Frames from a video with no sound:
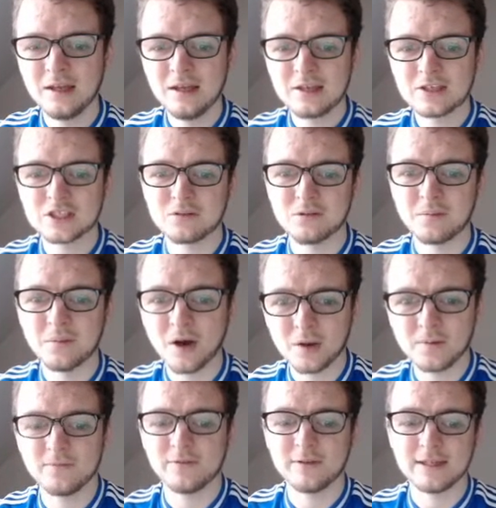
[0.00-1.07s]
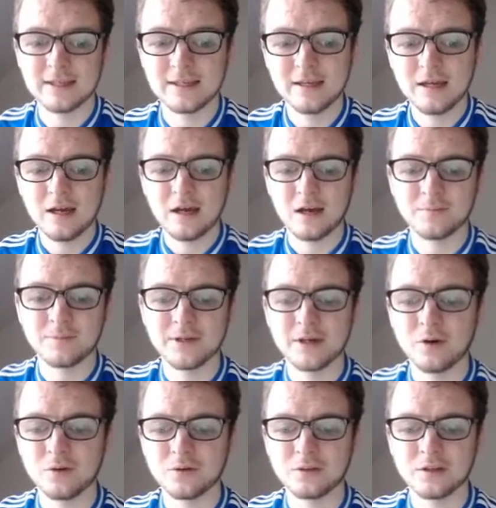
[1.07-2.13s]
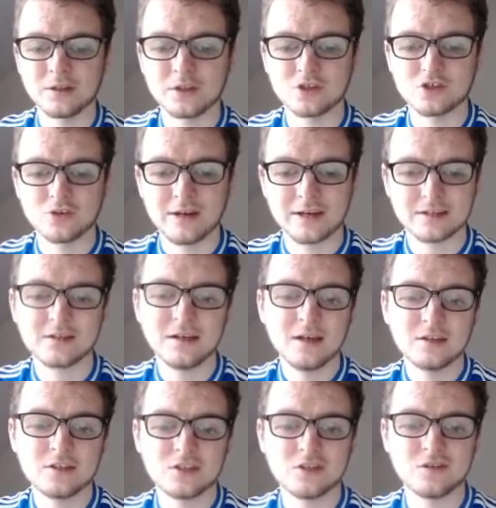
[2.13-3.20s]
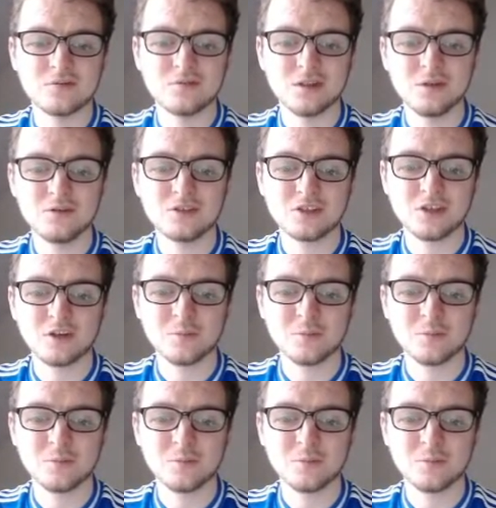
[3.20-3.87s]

So hopefully we are on the track to do so.